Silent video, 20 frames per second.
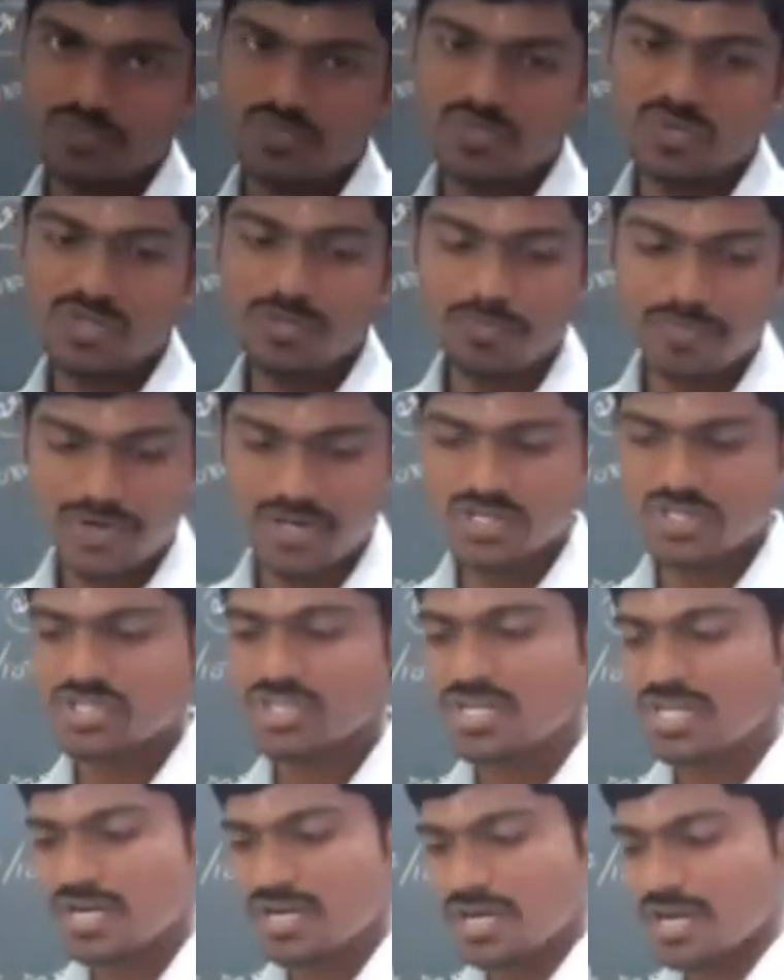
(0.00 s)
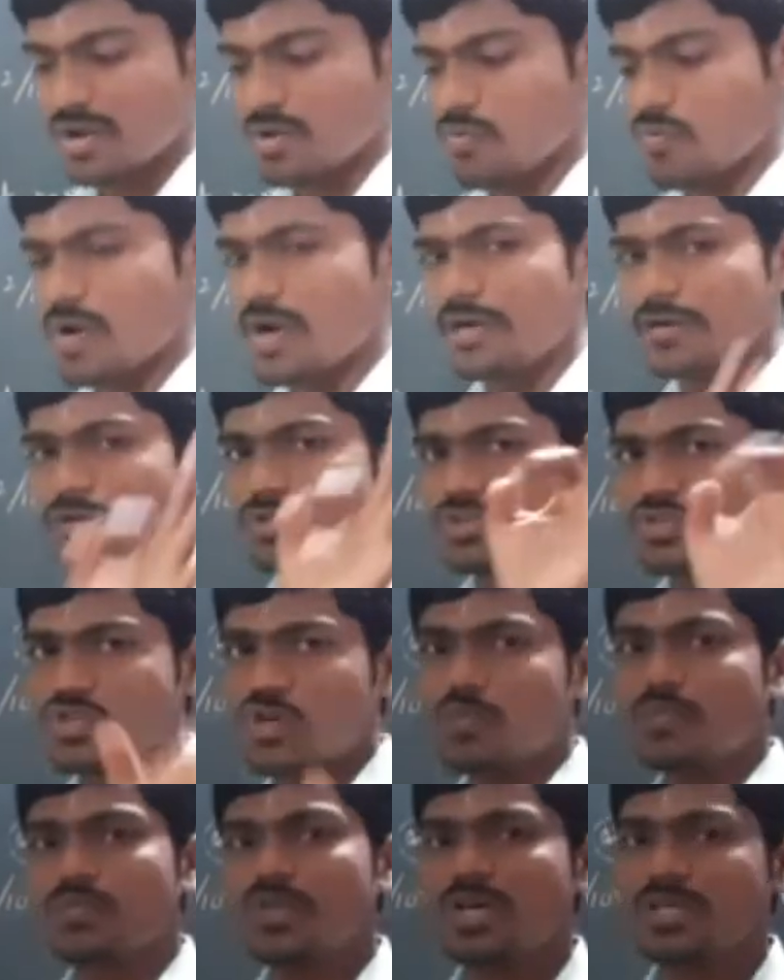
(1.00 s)
the pressure required to
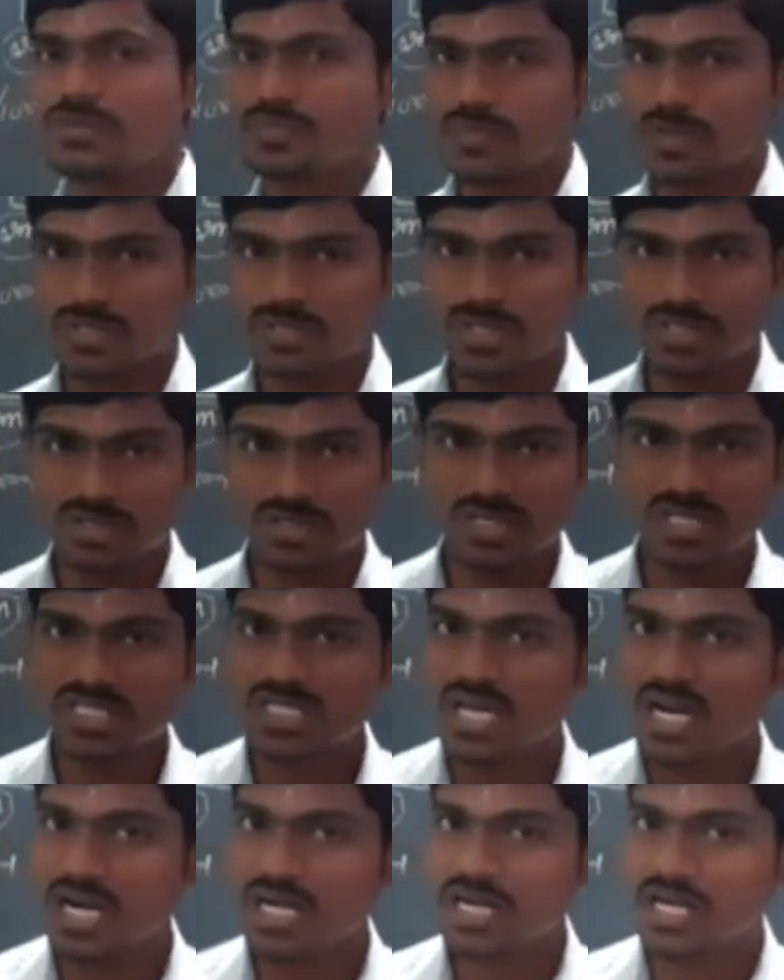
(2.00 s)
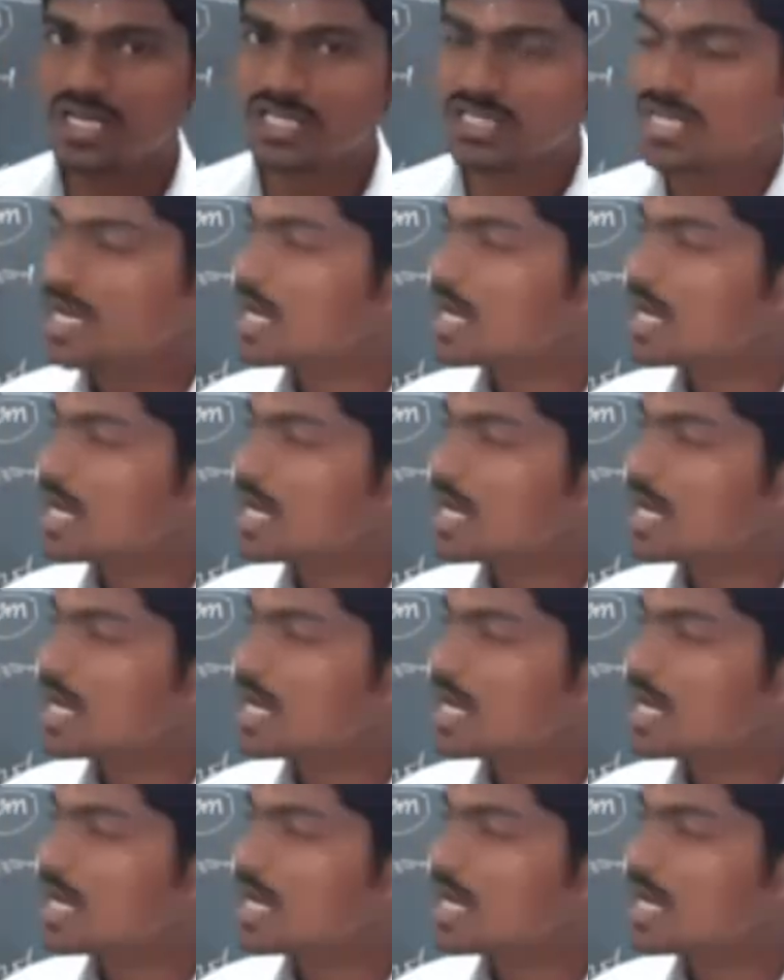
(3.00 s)
stop the osmosis is called as